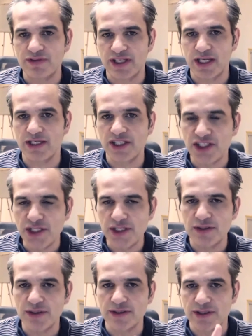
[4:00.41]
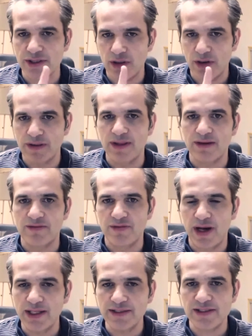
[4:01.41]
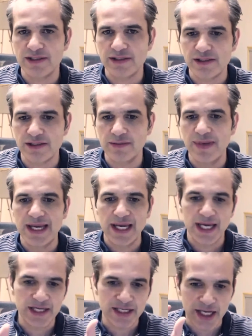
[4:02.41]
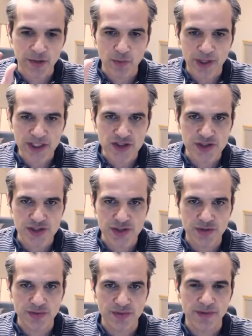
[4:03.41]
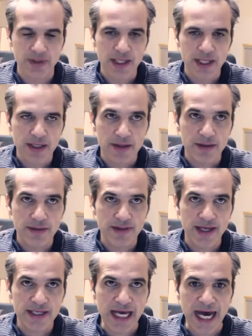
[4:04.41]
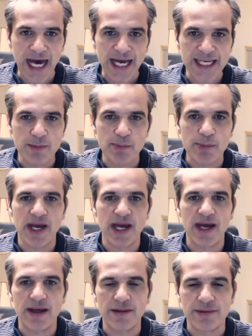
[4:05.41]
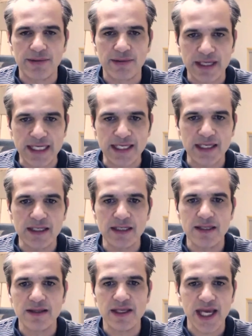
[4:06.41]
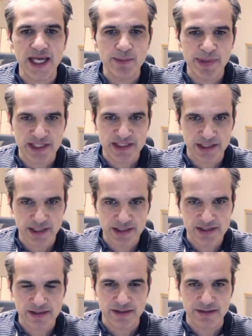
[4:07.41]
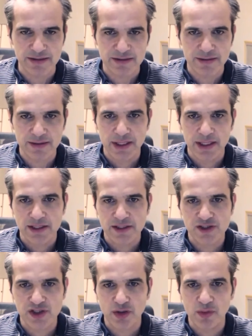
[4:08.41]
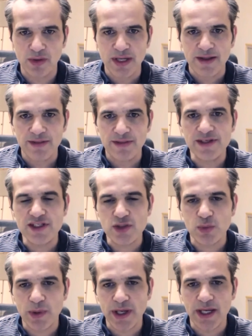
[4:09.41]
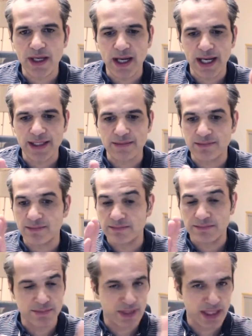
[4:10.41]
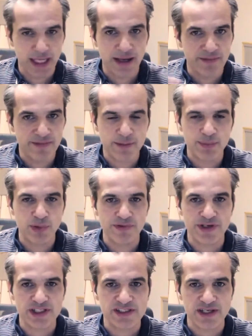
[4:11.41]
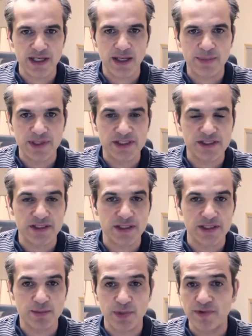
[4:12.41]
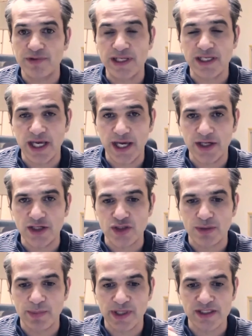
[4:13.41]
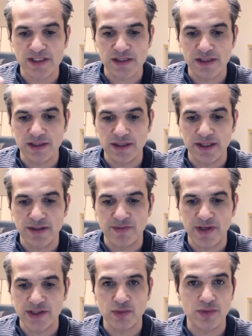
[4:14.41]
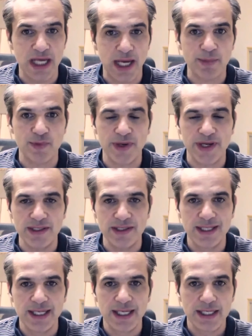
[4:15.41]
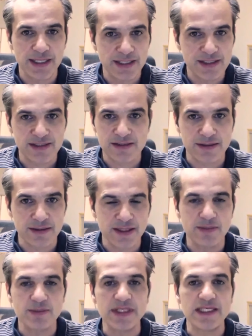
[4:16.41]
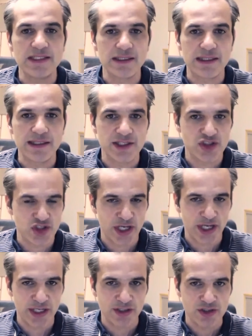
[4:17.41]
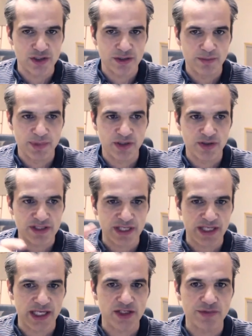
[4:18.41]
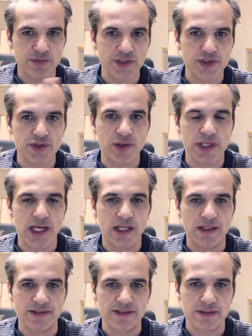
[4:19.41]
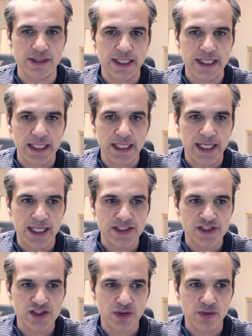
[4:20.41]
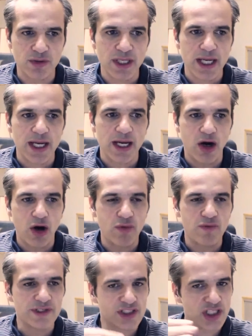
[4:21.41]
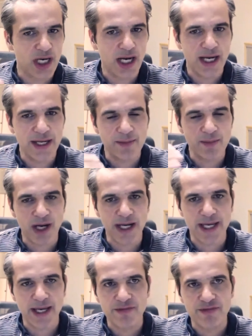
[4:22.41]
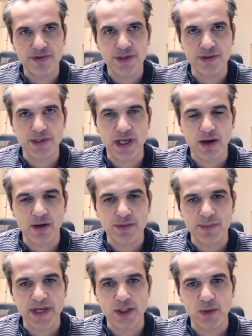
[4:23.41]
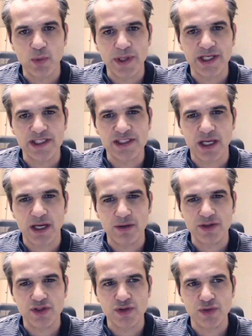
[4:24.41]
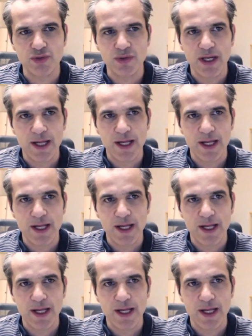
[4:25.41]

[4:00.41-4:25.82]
10 years on that file system, and I register that I path in the Apex instance. So this way I have the perfect setup. It's perfectly cached, but still if I do an upgrade, it's immediately changed because I get different URLs. And so over time, I have figured out many ways how to